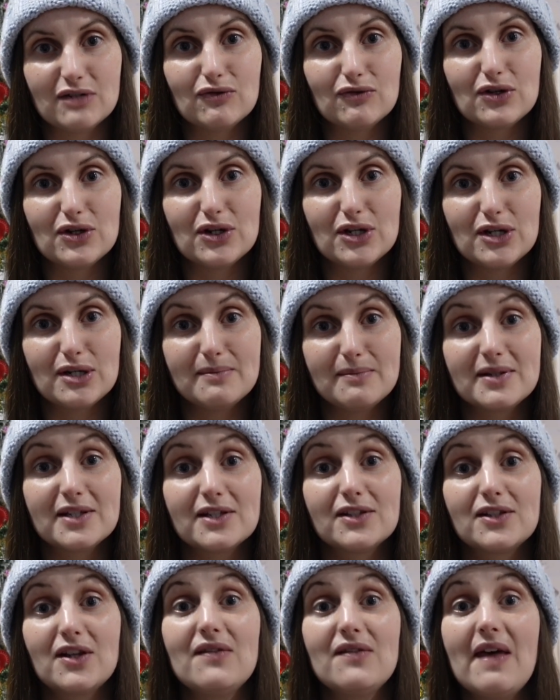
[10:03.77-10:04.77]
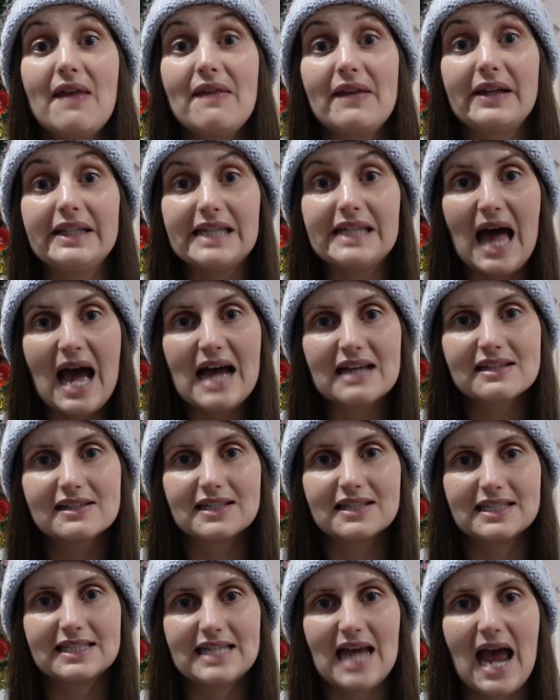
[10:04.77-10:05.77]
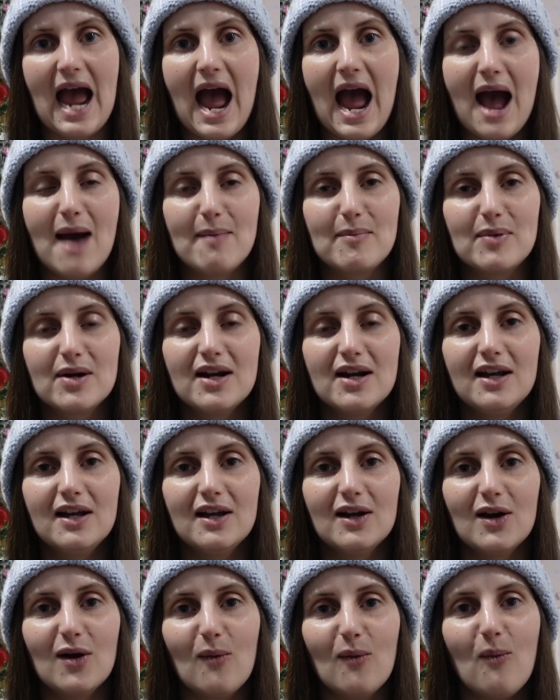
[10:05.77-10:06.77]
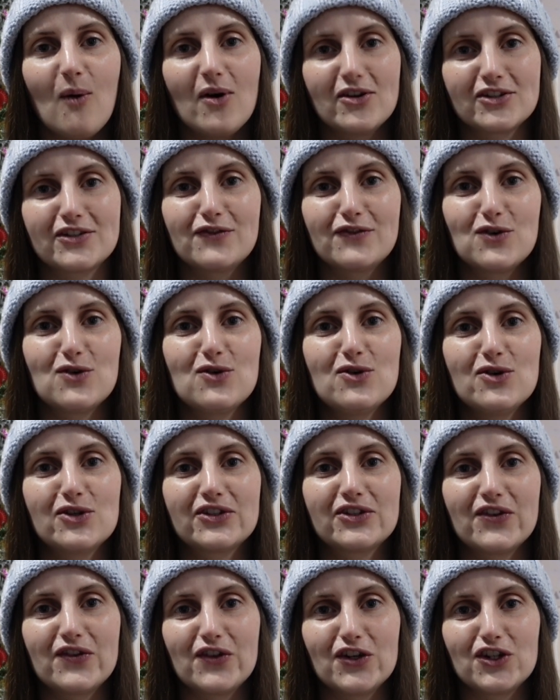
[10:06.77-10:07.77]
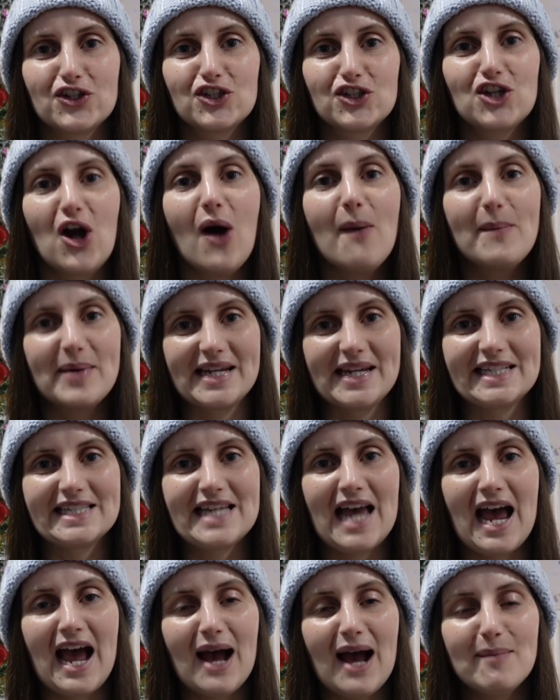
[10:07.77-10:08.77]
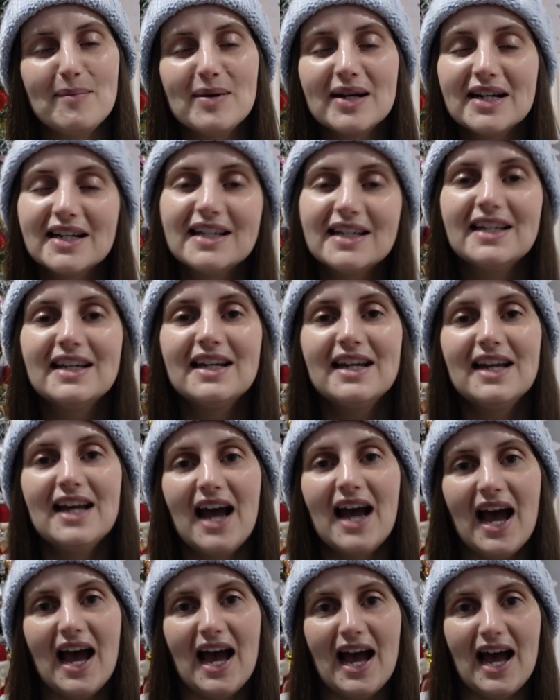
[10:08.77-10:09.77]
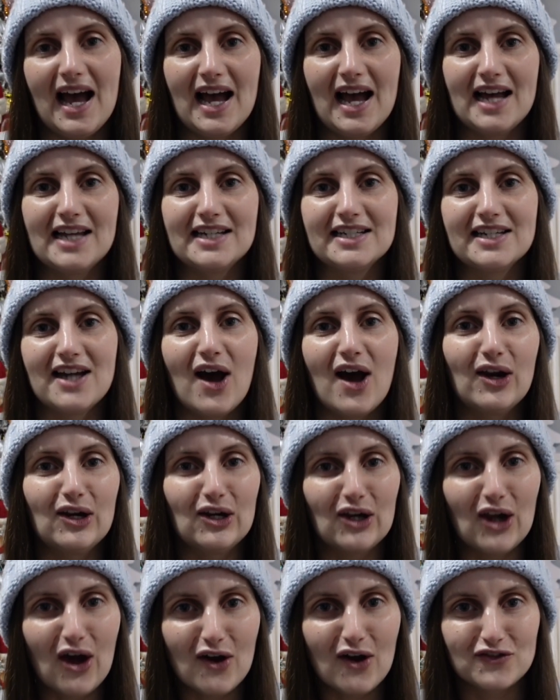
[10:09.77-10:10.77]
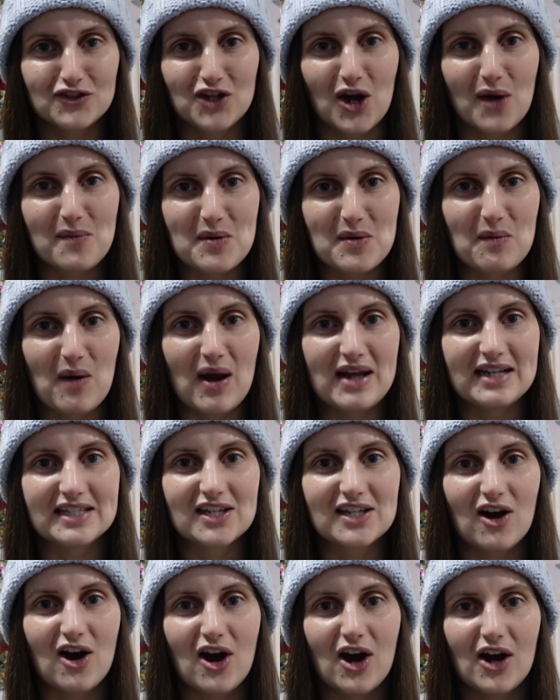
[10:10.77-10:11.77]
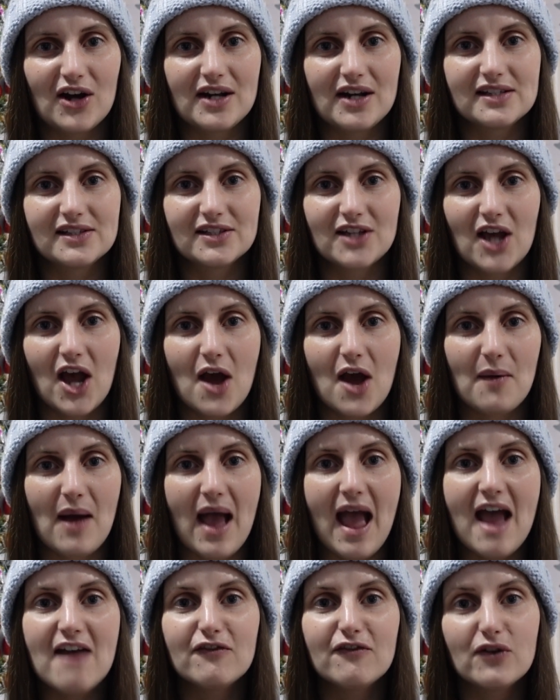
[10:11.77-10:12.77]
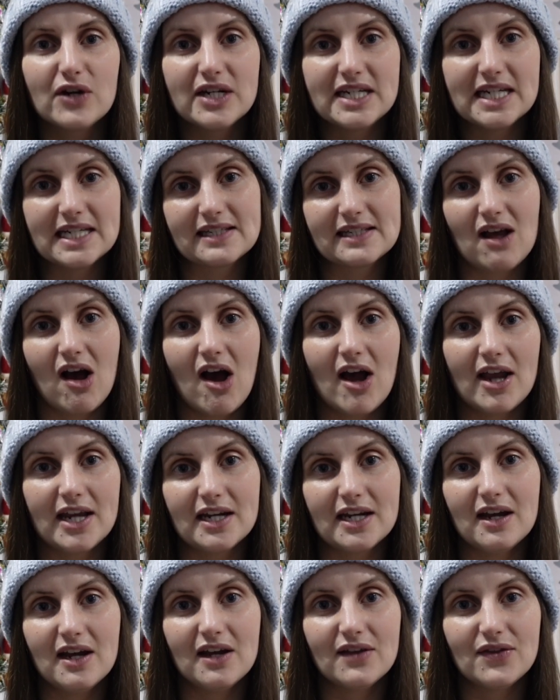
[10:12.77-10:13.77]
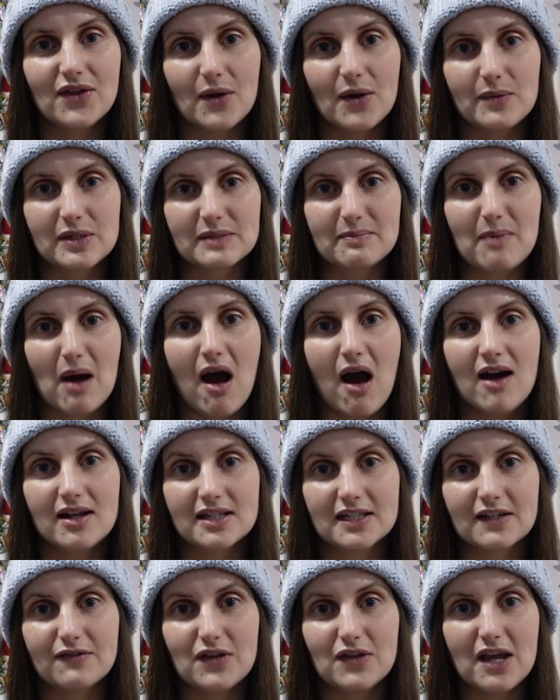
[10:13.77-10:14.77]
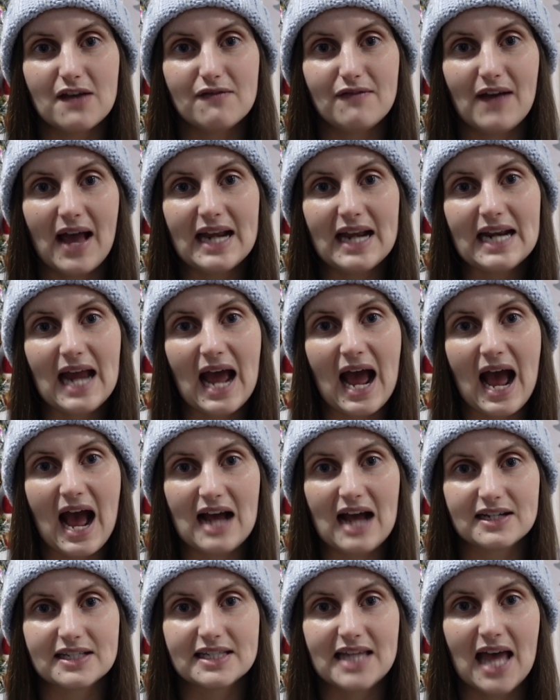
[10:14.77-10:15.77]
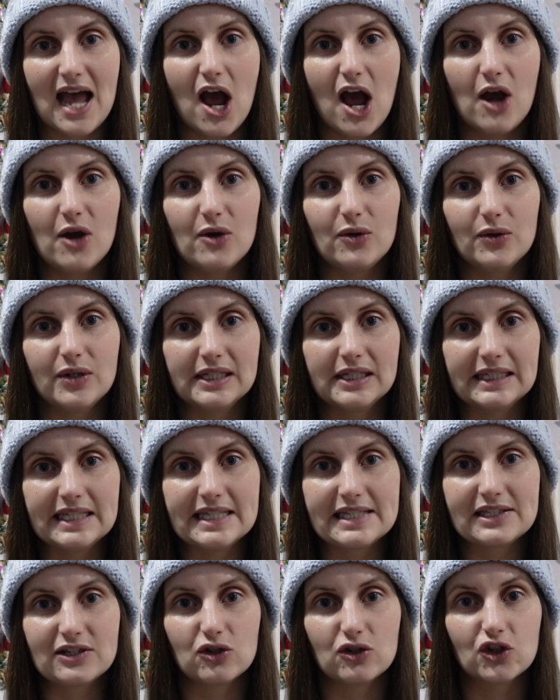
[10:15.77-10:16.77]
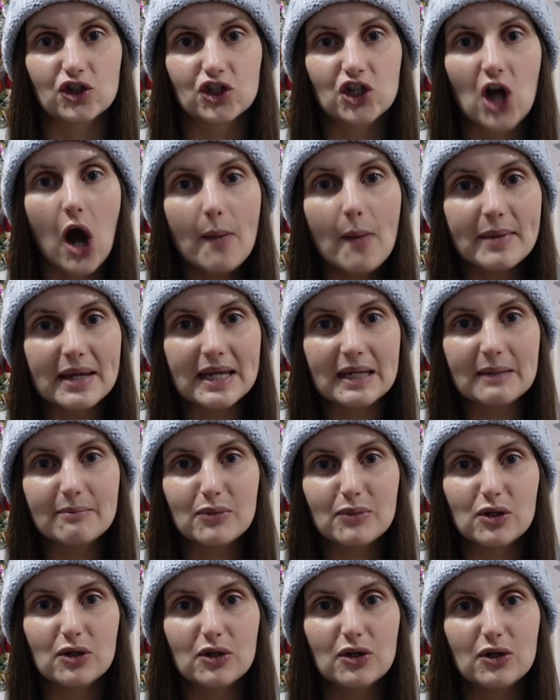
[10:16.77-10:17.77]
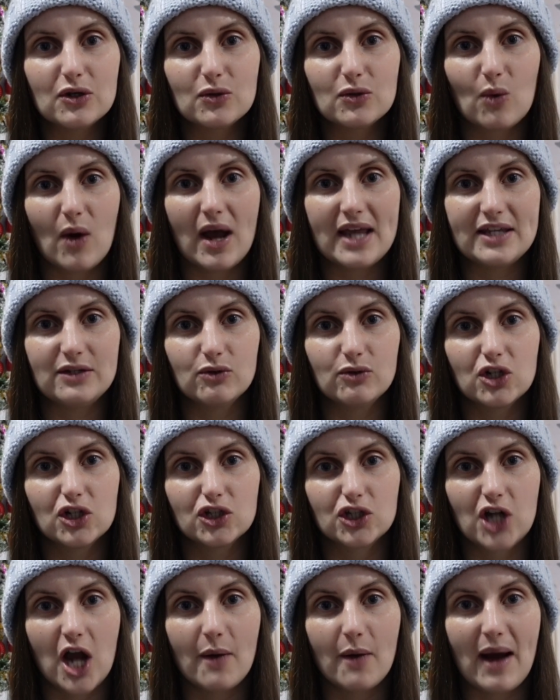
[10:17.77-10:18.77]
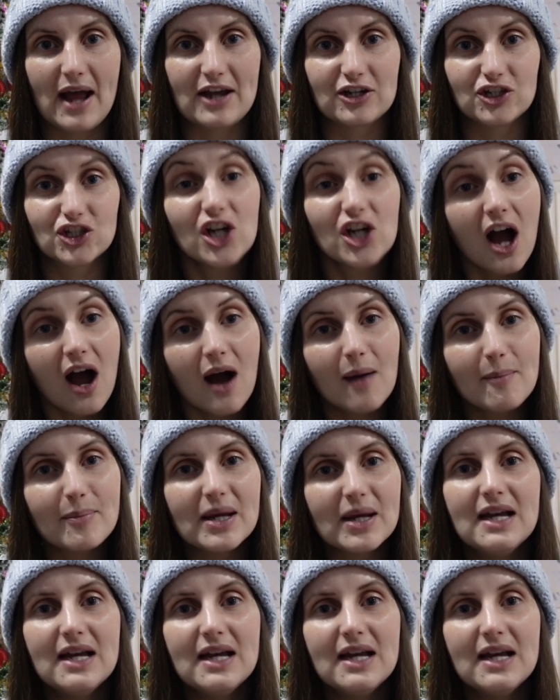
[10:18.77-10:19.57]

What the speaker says: rooms. So then the last tab was, of course, the shopping tab. And a lot of shopping went on. So every designer that was part of the event had their own little shopping booth where you could go and shop.